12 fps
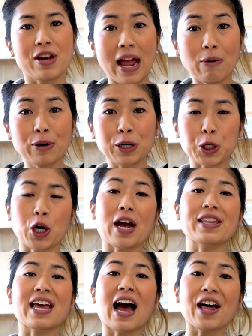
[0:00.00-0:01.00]
So now we're gonna try
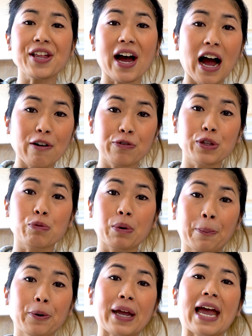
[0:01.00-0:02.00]
the other half of the
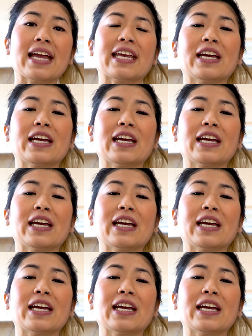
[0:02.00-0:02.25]
ripple cake